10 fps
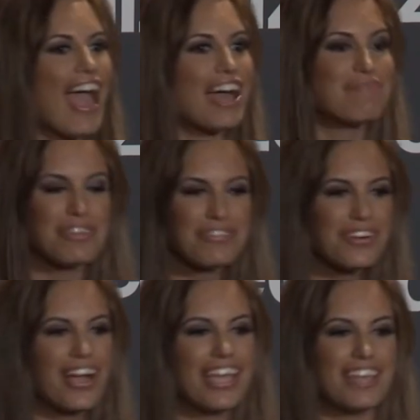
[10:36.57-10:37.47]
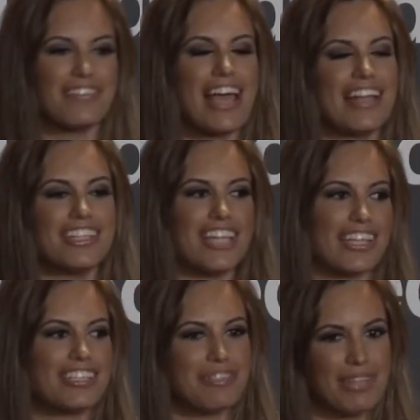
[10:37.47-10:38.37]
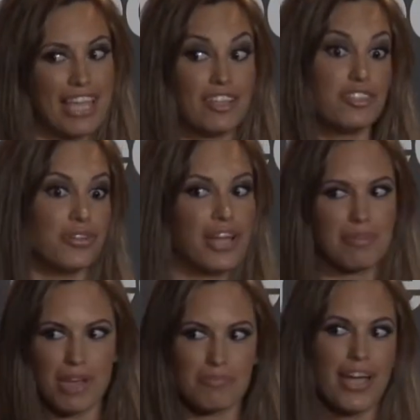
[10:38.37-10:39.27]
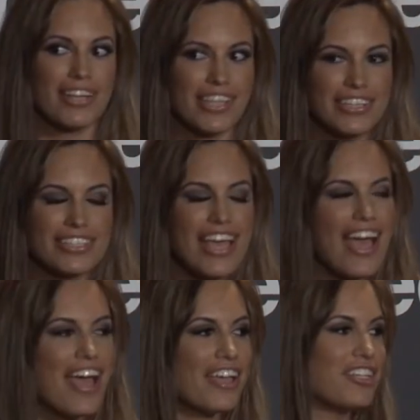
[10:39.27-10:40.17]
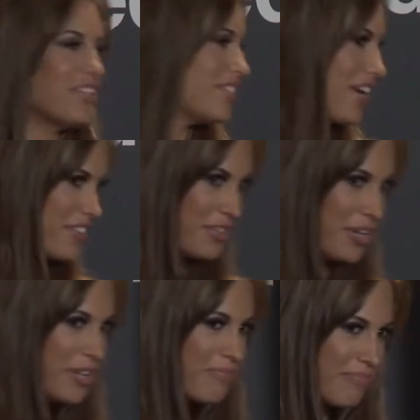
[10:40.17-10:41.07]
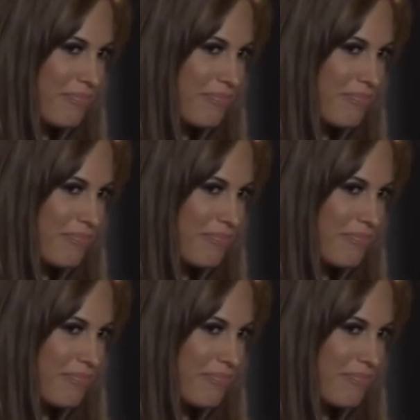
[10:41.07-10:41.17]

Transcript: And before I even had a chance to be like, dude, I'm not pregnant, she was out the door.